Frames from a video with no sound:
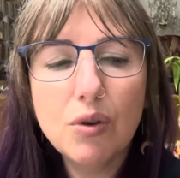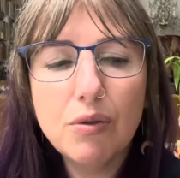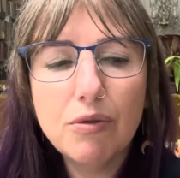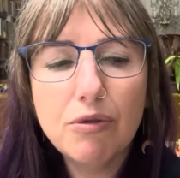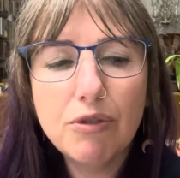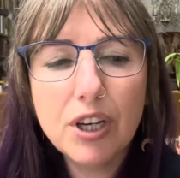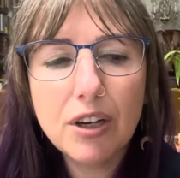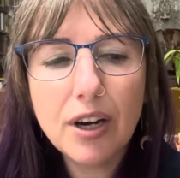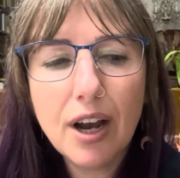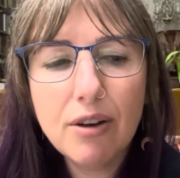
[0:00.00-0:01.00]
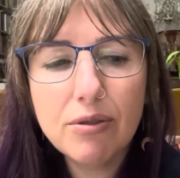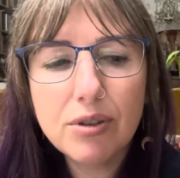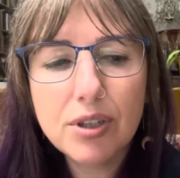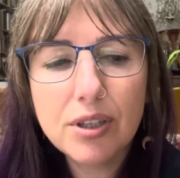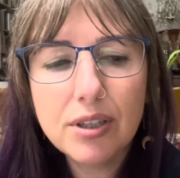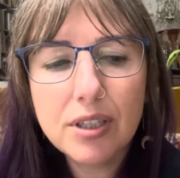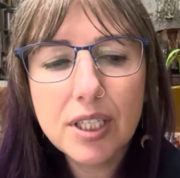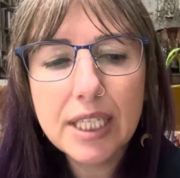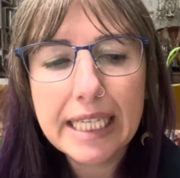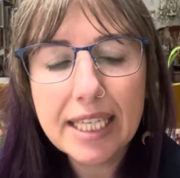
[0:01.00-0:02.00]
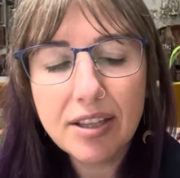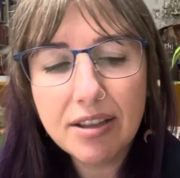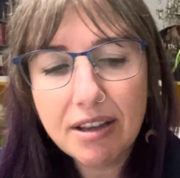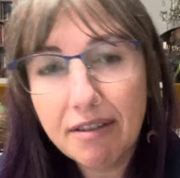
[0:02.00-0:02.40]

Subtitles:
figure out the